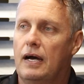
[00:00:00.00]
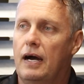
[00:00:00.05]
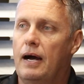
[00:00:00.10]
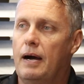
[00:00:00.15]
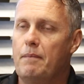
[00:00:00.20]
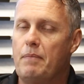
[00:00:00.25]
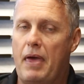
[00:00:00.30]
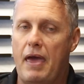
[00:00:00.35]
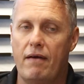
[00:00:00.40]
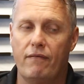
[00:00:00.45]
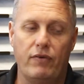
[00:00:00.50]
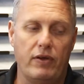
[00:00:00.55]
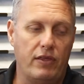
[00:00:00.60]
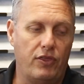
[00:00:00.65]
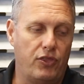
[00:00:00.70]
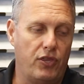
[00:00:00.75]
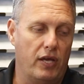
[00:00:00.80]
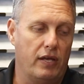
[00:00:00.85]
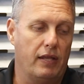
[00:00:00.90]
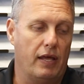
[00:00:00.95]
Um,
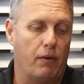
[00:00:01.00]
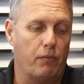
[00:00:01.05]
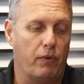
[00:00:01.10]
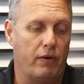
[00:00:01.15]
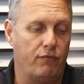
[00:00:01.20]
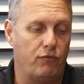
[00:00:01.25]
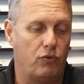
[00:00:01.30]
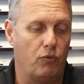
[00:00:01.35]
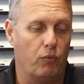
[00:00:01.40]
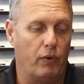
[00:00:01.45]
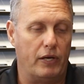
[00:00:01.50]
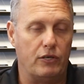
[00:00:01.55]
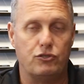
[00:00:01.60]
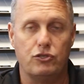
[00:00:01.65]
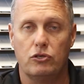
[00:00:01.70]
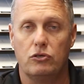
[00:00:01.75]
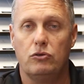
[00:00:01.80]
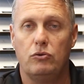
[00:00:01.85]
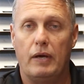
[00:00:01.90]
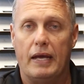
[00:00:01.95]
everything that we we
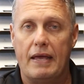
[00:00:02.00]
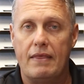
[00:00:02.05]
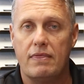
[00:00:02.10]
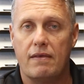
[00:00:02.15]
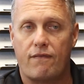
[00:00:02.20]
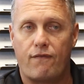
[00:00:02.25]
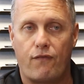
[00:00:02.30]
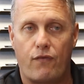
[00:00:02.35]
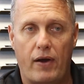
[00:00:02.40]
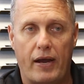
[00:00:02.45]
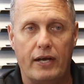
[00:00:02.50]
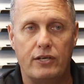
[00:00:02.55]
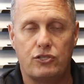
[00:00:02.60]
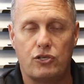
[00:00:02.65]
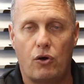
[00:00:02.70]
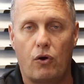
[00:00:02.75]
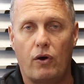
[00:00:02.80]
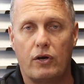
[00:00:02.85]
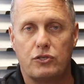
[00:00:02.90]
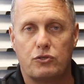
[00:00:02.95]
do in the
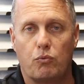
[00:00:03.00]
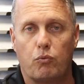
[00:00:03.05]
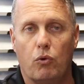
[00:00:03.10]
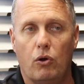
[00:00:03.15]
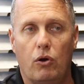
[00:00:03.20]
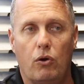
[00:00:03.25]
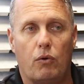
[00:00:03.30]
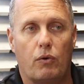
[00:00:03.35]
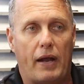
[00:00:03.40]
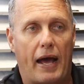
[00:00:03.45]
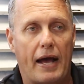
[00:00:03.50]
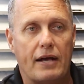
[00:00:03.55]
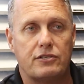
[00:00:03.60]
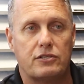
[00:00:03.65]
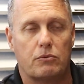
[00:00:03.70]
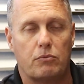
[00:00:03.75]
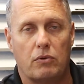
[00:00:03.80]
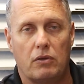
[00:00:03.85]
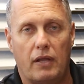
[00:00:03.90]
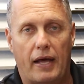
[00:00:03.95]
franchise world
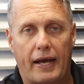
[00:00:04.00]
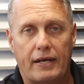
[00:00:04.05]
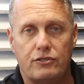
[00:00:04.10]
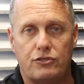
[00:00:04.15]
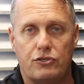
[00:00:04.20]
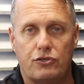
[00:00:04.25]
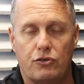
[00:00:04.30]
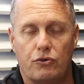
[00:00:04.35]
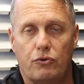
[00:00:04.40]
as it relates